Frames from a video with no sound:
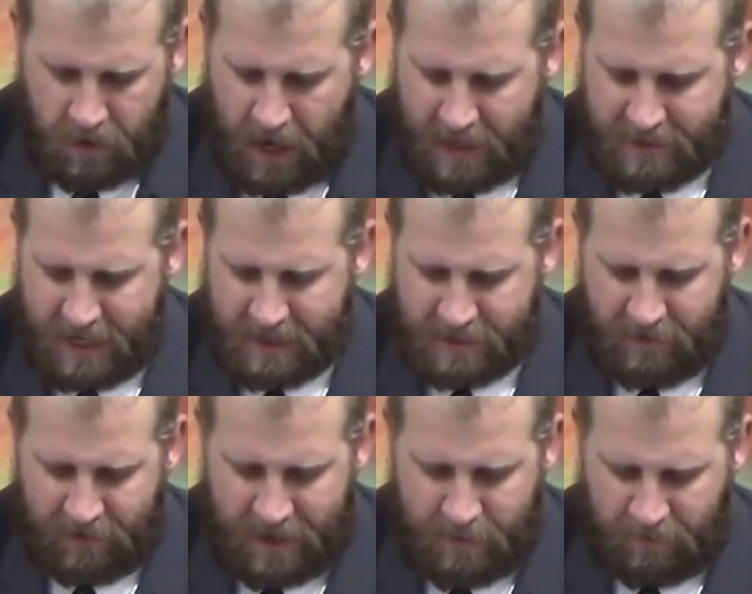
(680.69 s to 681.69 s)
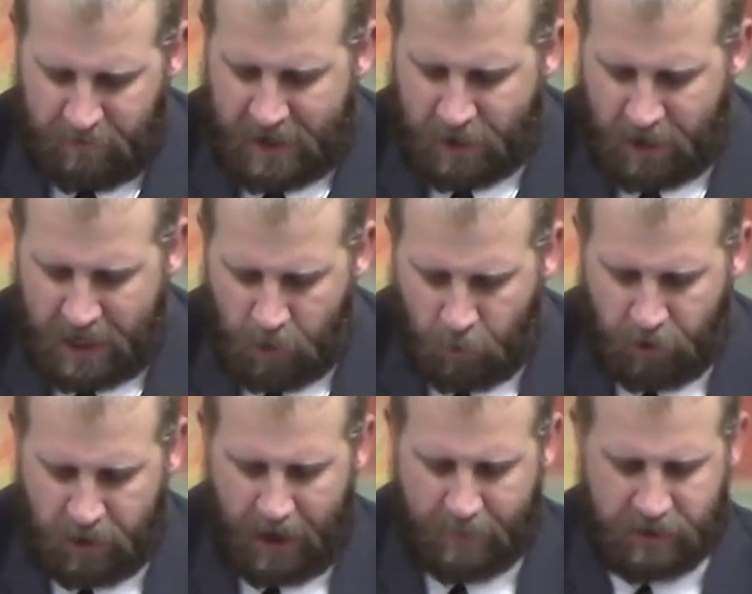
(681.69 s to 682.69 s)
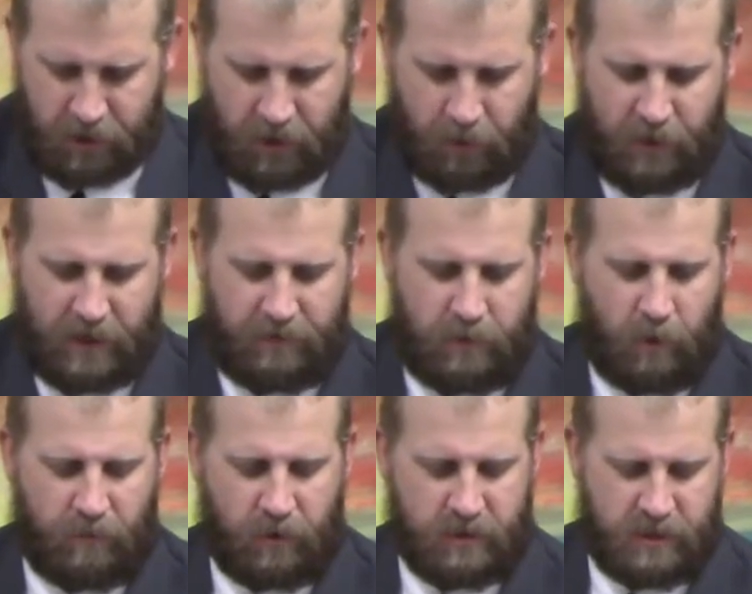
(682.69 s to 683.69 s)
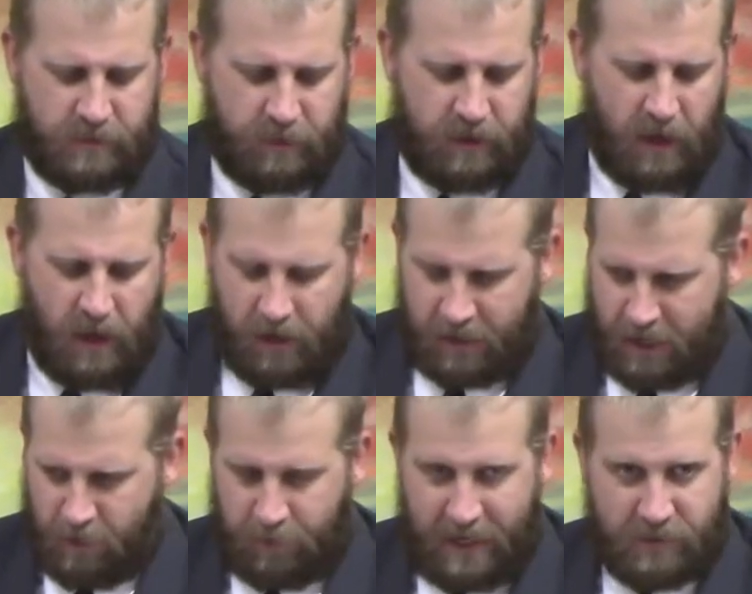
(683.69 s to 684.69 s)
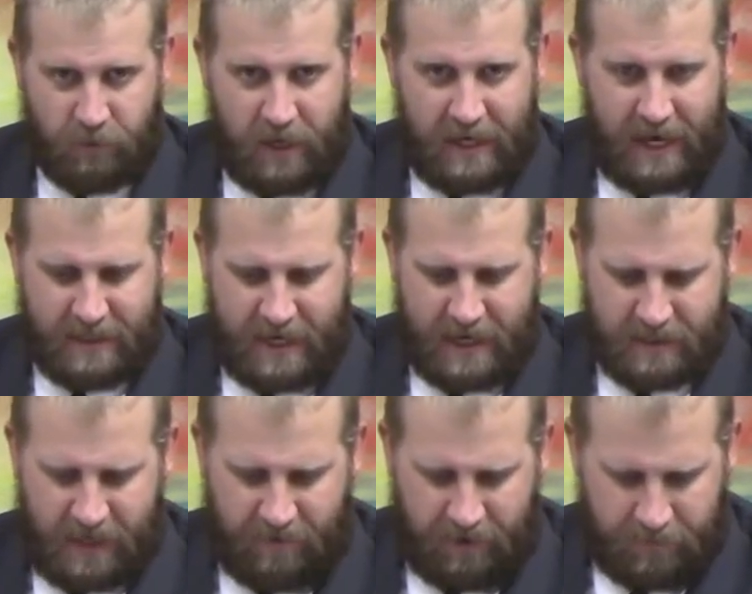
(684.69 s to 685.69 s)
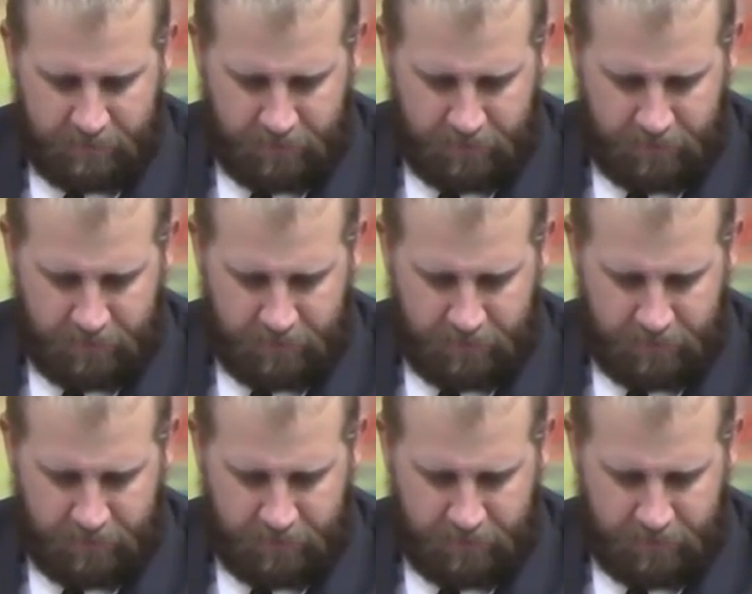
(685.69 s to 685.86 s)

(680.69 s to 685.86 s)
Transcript: Isaiah 7. Keep your finger here. We're gonna, I'm still going to read a few more verses, but get your place ready in Isaiah 7.